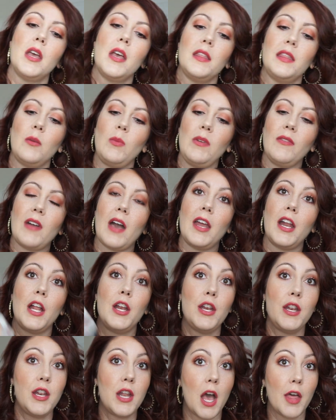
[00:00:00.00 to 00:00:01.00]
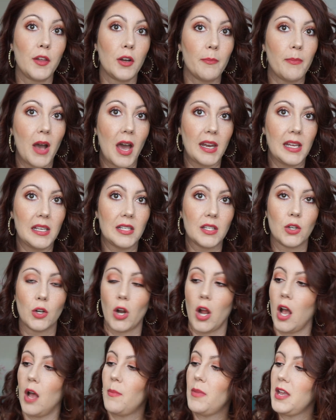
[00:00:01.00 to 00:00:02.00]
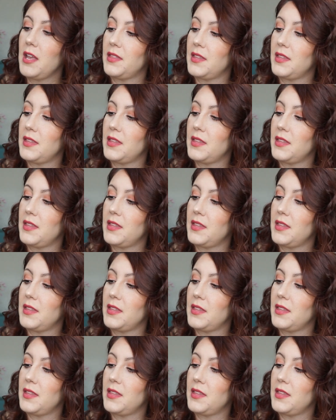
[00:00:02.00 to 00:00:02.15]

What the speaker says: Then we've got another body scrub.